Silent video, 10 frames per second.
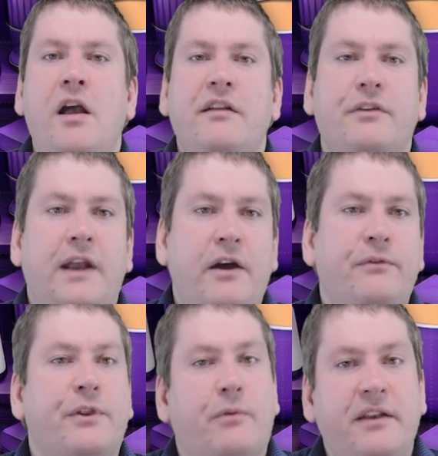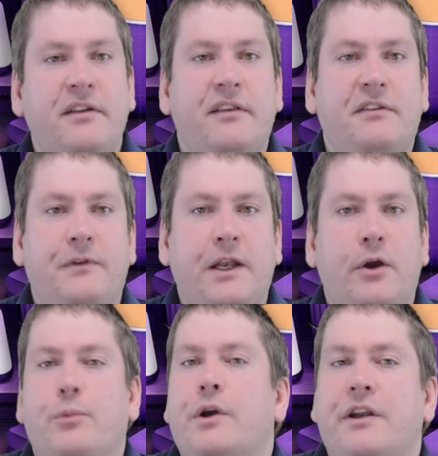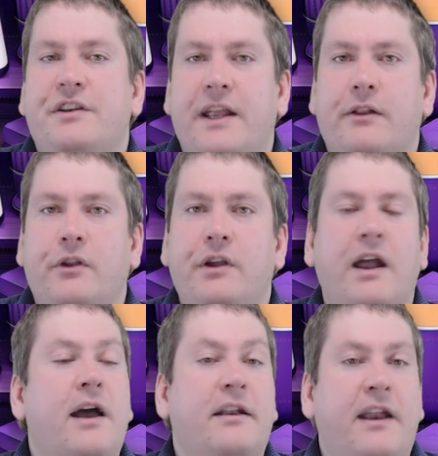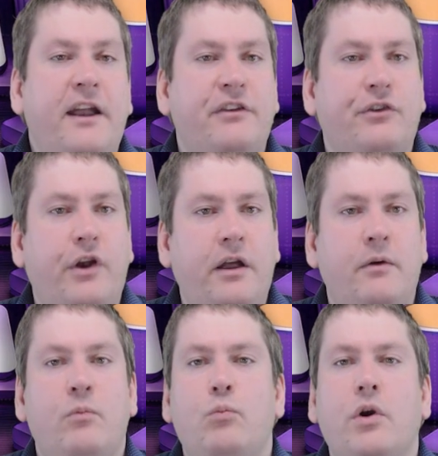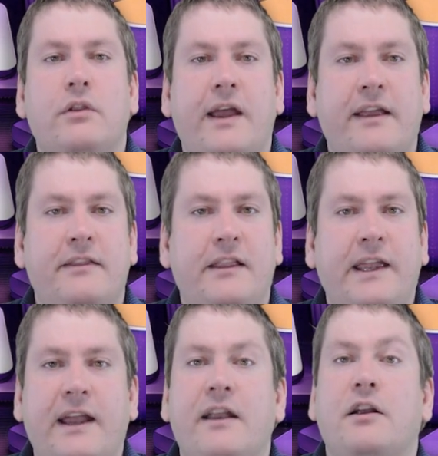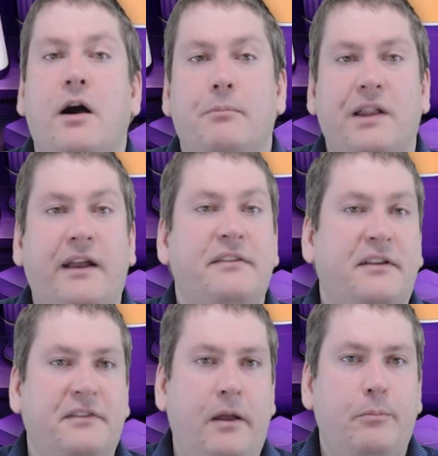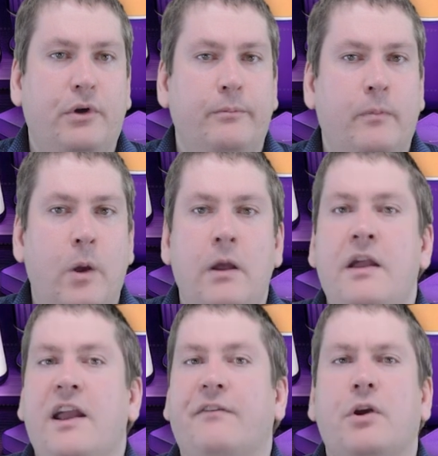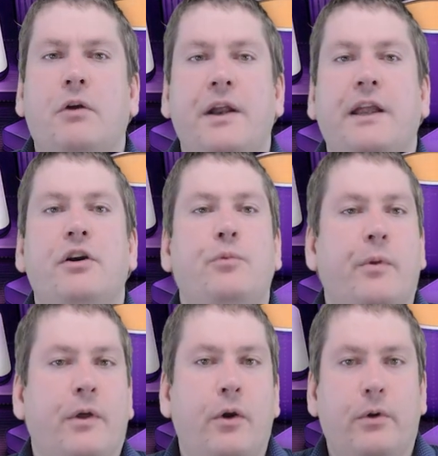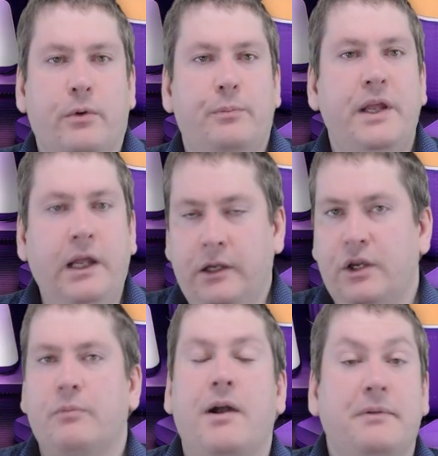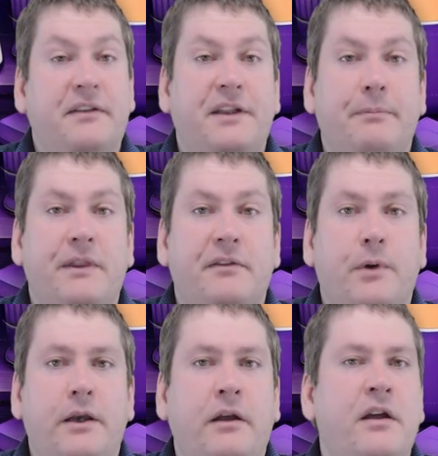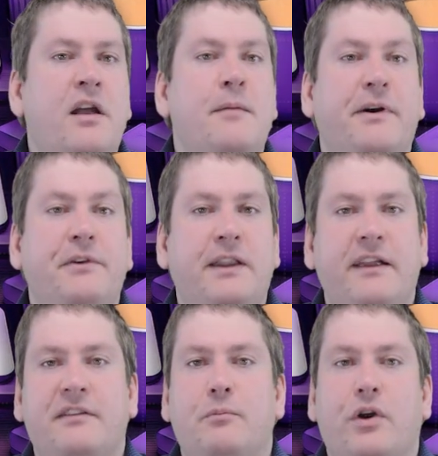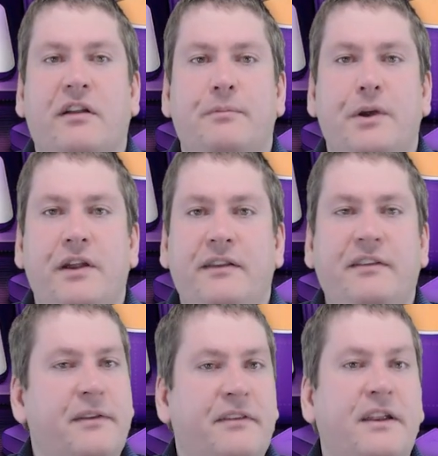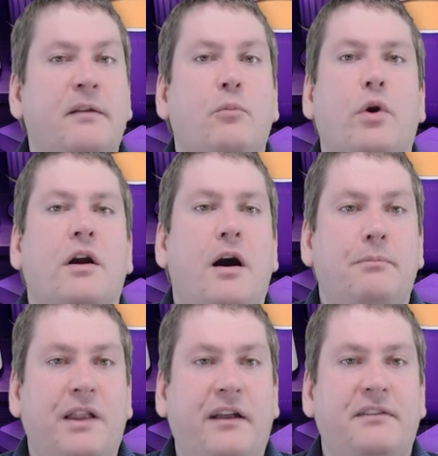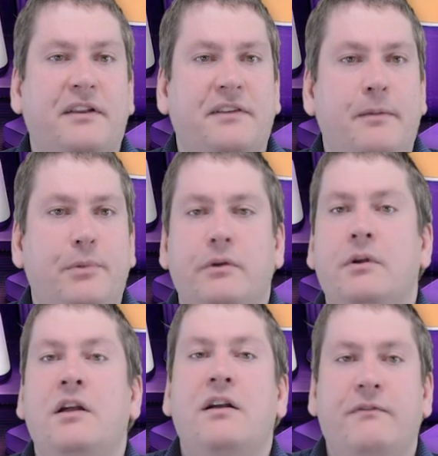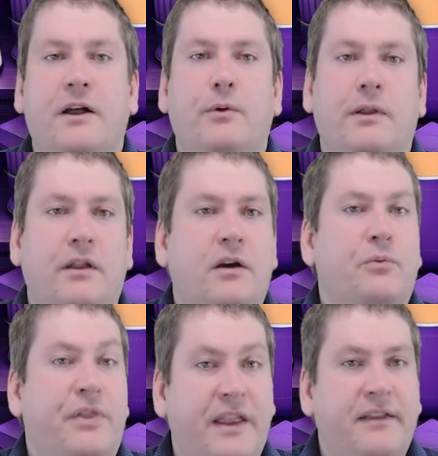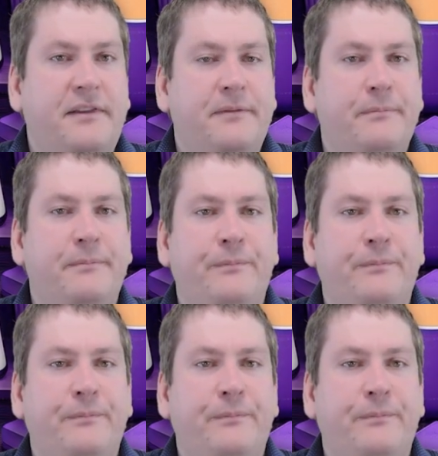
So now for the rest of this video, we're going to take a look at an extra, more lengthy and complex example. If you're already good with OOP, you could probably skip this one, but if you'd like some more experience and see a more complex example, follow along with this.